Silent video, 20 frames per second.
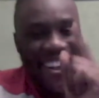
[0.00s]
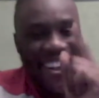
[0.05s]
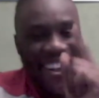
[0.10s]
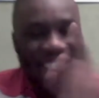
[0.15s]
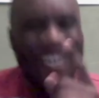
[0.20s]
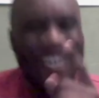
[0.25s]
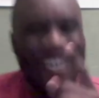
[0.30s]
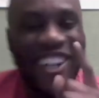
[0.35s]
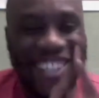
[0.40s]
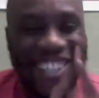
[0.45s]

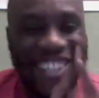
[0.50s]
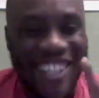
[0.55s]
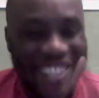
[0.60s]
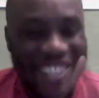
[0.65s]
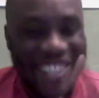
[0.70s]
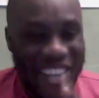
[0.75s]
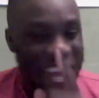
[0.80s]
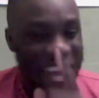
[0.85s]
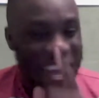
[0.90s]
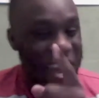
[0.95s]
Rodgers,
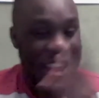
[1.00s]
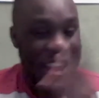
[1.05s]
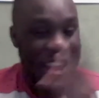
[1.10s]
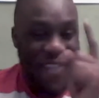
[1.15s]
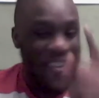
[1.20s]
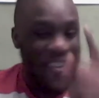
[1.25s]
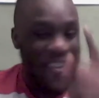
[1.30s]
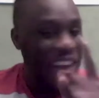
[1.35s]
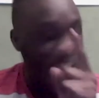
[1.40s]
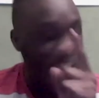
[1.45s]
if
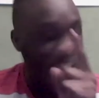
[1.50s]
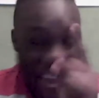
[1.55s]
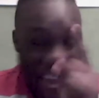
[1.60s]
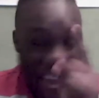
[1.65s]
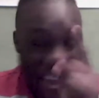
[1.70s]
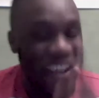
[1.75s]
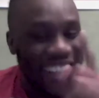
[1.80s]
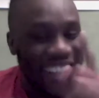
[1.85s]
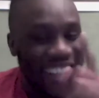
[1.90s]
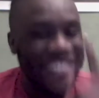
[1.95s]
I
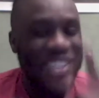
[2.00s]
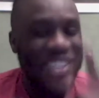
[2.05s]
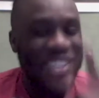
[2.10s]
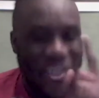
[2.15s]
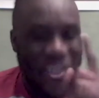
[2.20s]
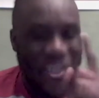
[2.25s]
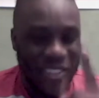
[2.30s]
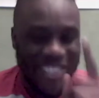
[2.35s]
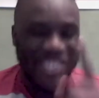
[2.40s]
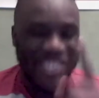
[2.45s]
deal
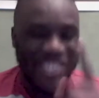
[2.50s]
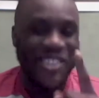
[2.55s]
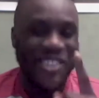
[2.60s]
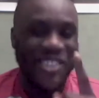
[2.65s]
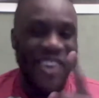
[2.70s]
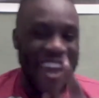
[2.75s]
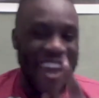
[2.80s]
with you,